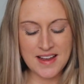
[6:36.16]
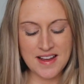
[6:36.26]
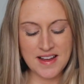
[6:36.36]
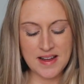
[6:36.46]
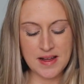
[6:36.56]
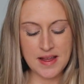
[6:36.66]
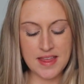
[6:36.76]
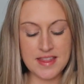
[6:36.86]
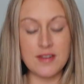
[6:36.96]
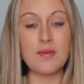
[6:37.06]

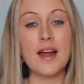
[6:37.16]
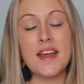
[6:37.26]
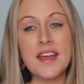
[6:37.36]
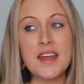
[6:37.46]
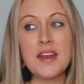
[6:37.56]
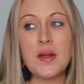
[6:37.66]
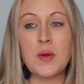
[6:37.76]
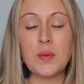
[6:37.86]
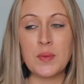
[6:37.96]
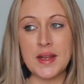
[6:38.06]
And then
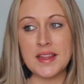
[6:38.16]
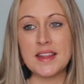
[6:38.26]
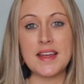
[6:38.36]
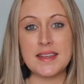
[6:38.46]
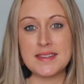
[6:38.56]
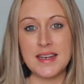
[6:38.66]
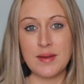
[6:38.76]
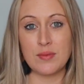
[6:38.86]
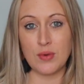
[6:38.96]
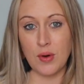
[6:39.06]
Ryan really likes the
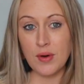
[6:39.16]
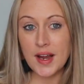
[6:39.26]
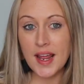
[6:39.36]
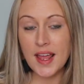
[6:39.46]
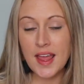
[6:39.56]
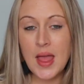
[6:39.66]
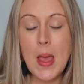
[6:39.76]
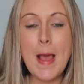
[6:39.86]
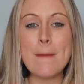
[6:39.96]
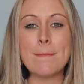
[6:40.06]
name Rory,
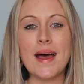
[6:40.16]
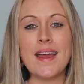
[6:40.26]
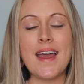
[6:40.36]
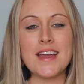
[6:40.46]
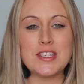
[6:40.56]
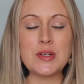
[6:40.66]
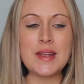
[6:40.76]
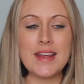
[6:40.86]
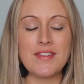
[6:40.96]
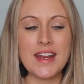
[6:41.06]
but as you
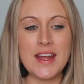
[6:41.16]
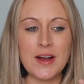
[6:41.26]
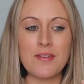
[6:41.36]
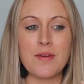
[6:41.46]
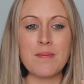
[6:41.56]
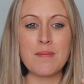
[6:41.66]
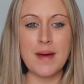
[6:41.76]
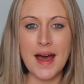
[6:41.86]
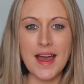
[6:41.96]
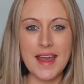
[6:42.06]
can even hear from
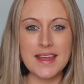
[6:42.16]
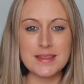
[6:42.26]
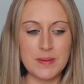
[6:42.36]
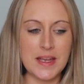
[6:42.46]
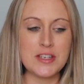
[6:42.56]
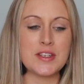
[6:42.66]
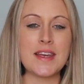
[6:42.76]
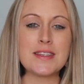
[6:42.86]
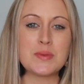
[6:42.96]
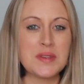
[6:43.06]
my speech,
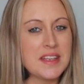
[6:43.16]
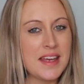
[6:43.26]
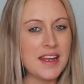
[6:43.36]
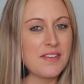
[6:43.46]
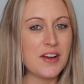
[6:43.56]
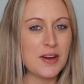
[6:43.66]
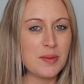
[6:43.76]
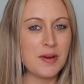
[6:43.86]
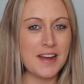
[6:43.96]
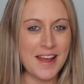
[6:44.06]
like it's really kind of hard
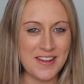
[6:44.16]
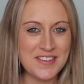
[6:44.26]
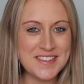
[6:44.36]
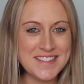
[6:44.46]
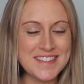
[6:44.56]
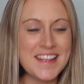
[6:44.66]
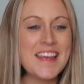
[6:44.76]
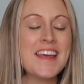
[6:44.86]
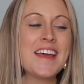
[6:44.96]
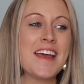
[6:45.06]
to pronounce.
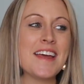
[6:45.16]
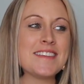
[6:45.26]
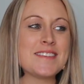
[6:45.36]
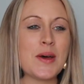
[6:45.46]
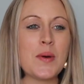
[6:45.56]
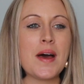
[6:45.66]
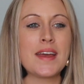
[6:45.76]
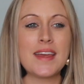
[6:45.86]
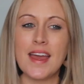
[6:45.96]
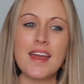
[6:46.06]
And so
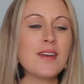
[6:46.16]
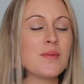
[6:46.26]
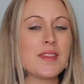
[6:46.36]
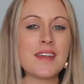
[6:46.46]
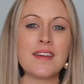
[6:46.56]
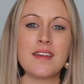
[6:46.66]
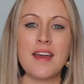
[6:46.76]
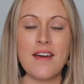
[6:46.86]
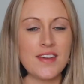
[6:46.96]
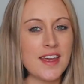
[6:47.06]
again, with
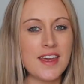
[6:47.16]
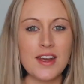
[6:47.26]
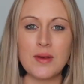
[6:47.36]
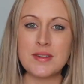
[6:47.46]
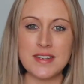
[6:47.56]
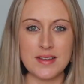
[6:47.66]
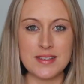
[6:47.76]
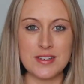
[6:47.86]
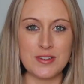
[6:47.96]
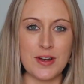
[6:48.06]
having a kiddo with Down
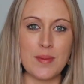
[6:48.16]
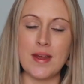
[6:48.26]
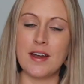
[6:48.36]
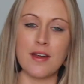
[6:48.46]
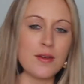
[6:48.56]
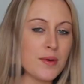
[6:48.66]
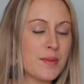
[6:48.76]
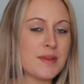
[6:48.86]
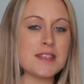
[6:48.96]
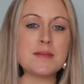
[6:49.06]
syndrome and another
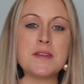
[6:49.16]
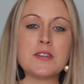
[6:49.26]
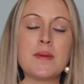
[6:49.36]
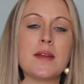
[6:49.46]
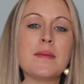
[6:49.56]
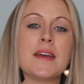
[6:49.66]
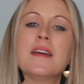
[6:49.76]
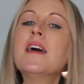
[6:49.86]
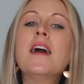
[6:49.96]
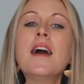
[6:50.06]
one with a speech impediment,